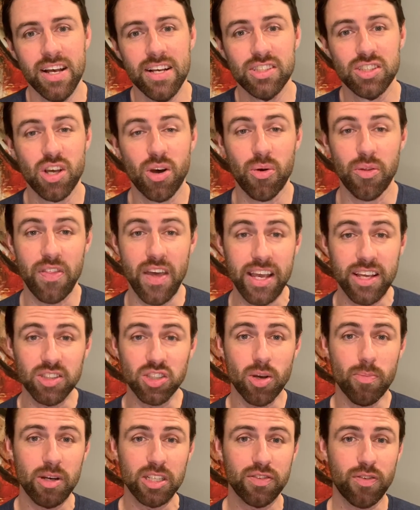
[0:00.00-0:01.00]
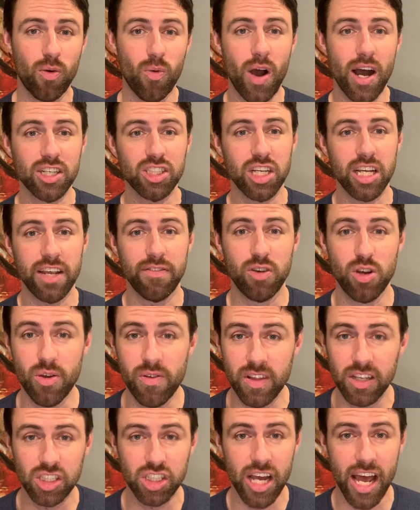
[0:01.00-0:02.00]
So thank you so much for watching. If you're new
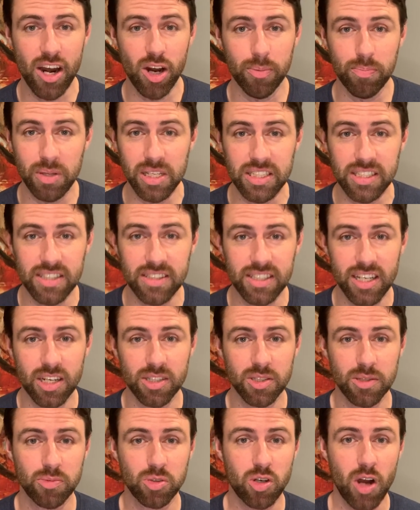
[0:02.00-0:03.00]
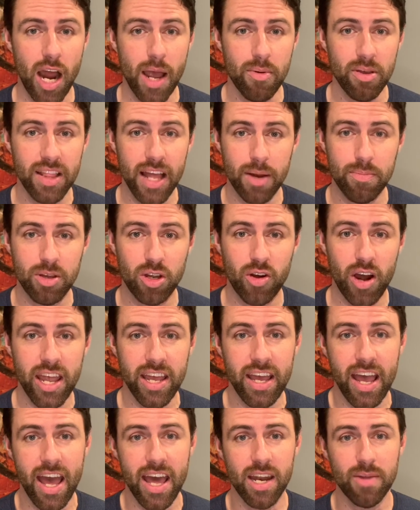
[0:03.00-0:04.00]
to the channel, please consider subscribing. That'd be
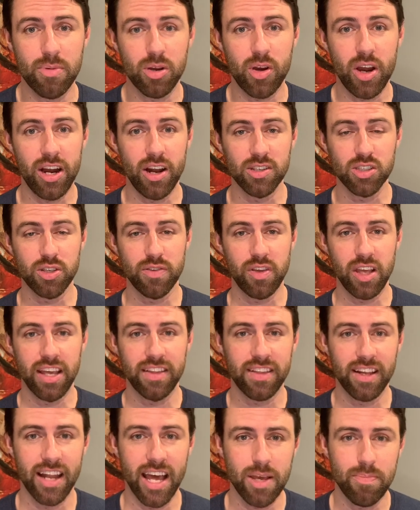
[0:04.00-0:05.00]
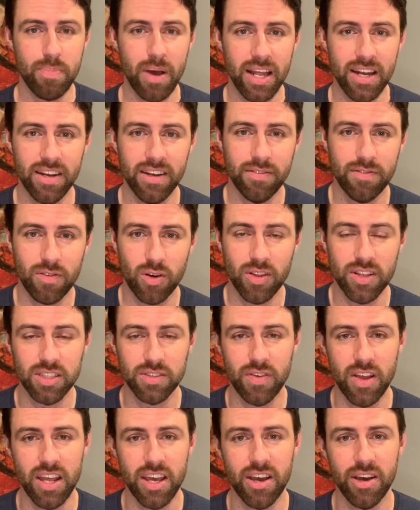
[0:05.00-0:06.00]
great. And it'd be great also if you hit the like button for this
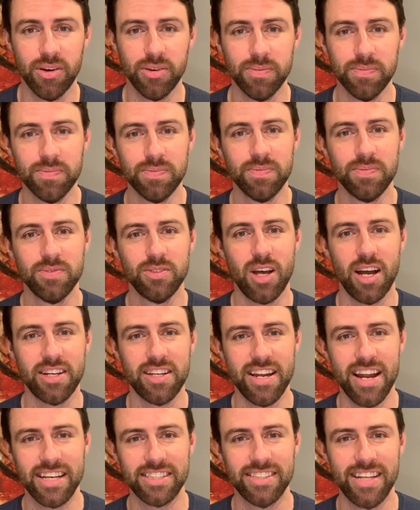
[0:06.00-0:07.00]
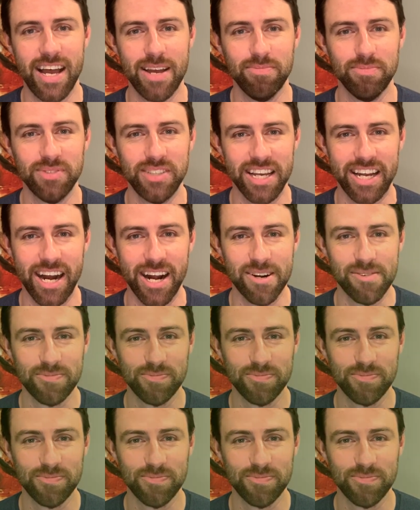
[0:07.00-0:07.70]
video. Talk to you next time. Take care.